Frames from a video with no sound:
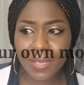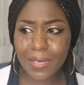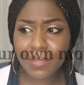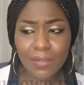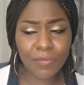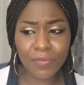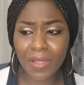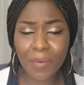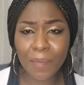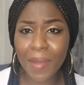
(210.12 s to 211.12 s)
it is a
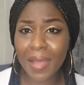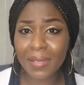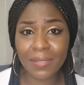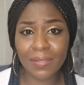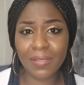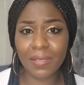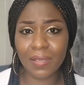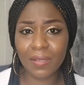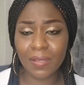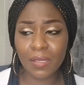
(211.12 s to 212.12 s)
very bad
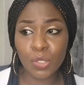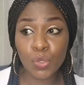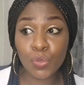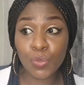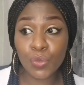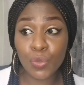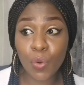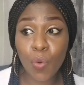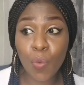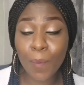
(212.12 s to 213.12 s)
idea to
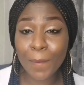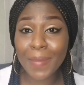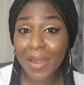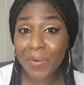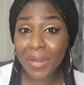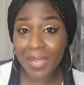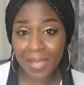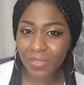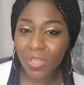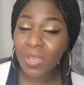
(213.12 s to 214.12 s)
go marry
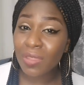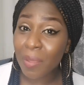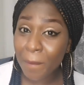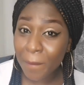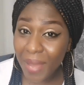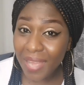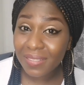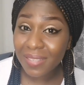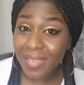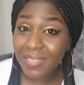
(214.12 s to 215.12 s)
him. The
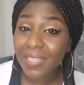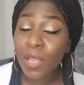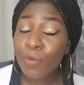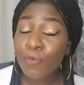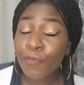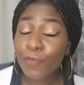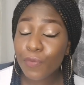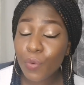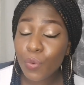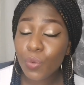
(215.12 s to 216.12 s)
man takes
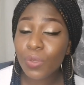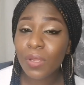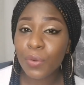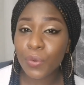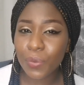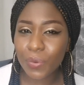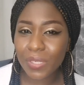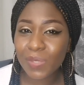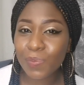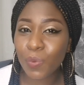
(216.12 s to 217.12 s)
full
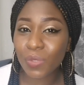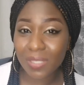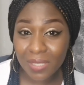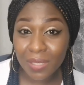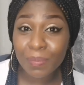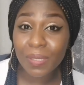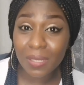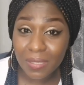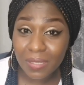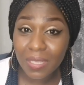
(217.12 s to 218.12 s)

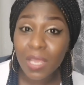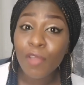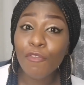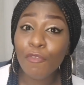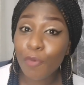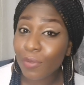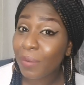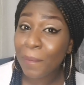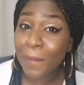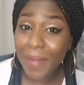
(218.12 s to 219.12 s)
responsibility for
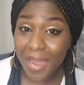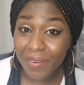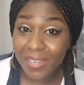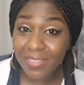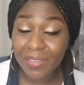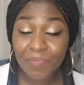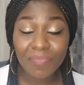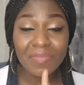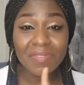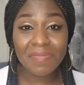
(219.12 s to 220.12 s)
the marriage.
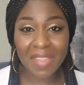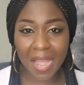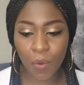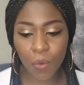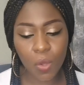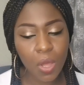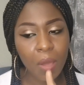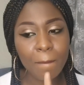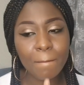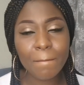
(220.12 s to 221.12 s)
Now,
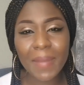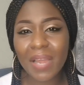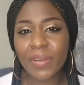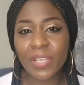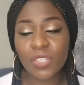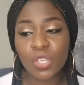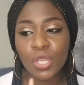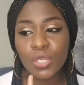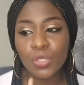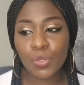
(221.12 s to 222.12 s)
marriage
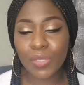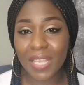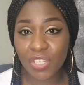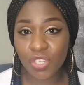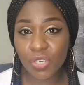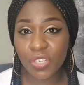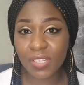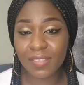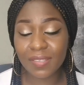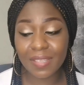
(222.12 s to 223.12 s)
to
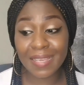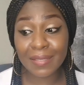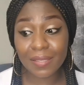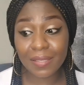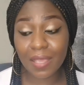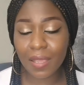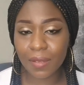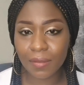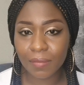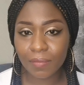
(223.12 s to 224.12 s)
Nigerians is
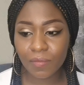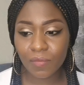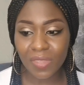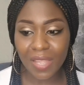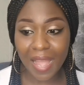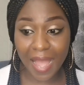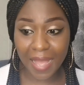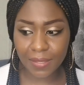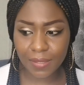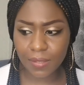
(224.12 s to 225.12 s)
seen
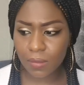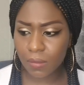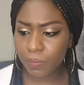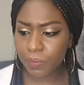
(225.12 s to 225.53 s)
as